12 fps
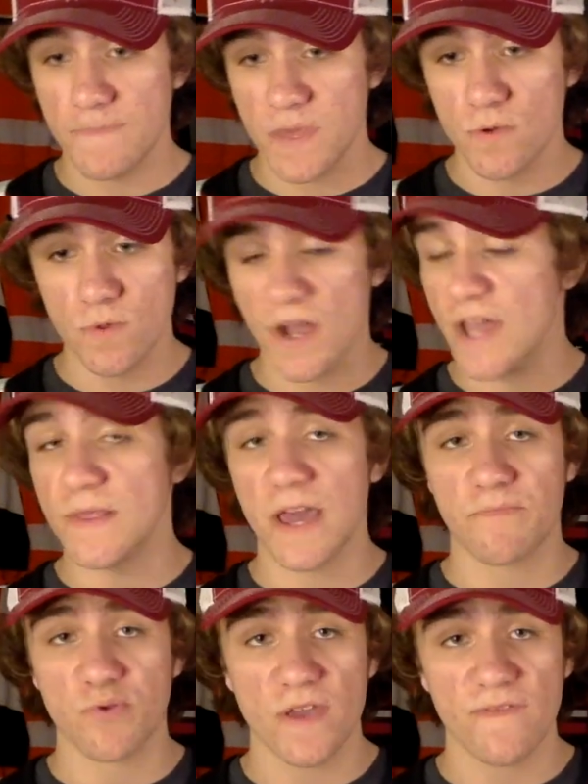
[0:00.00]
You look at
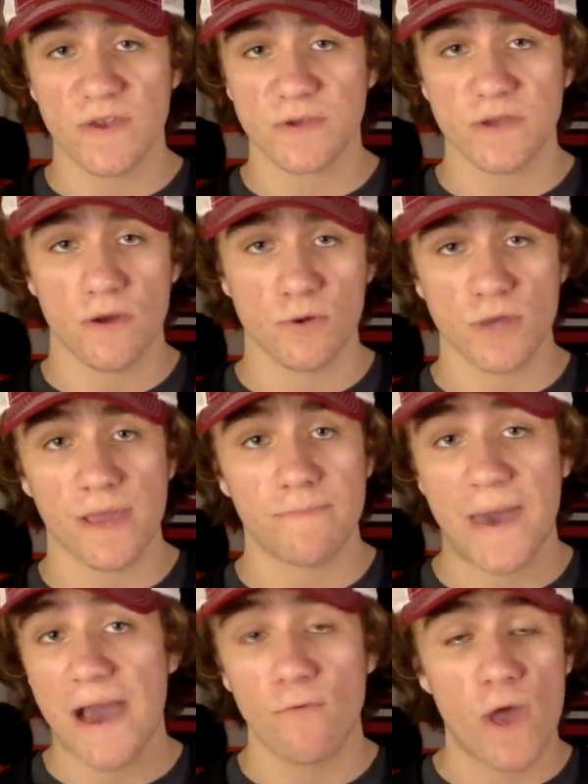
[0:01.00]
like previous years, like
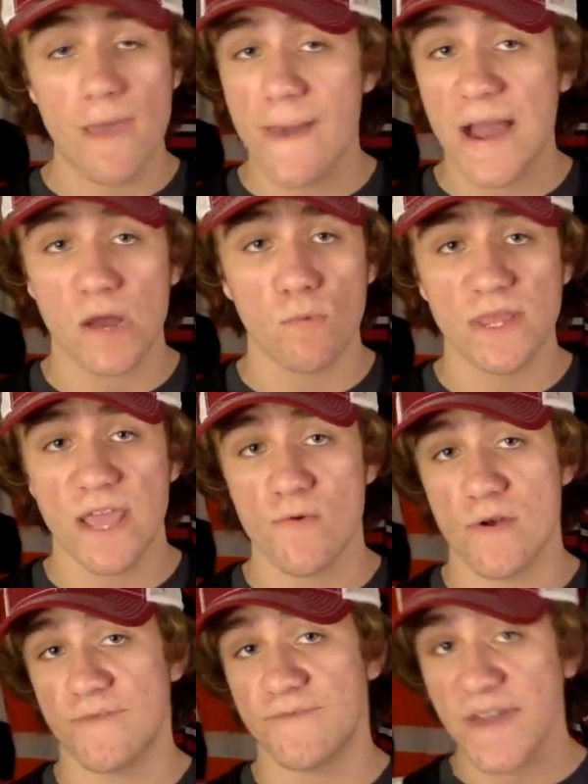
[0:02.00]
way back when they
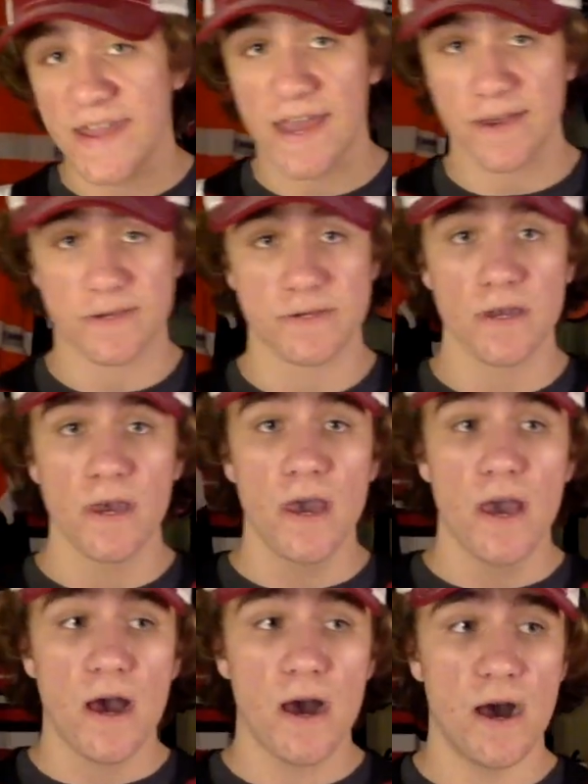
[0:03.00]
were in Phoenix,
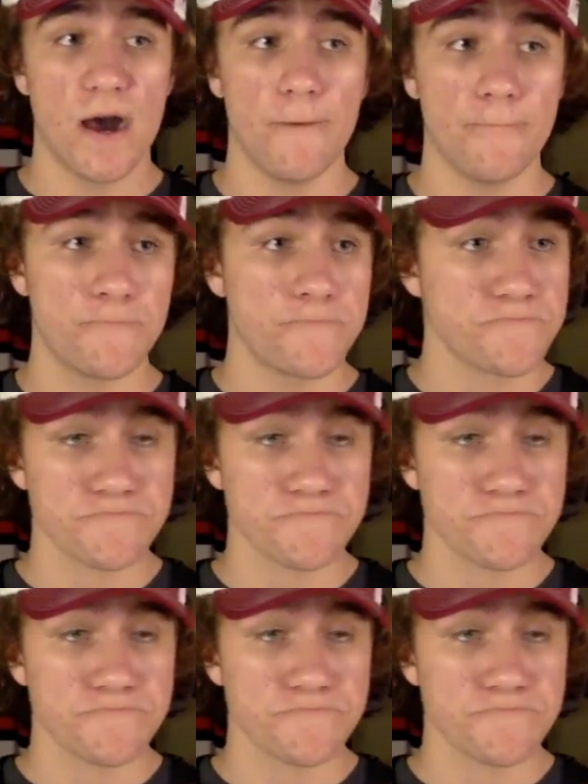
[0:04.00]
even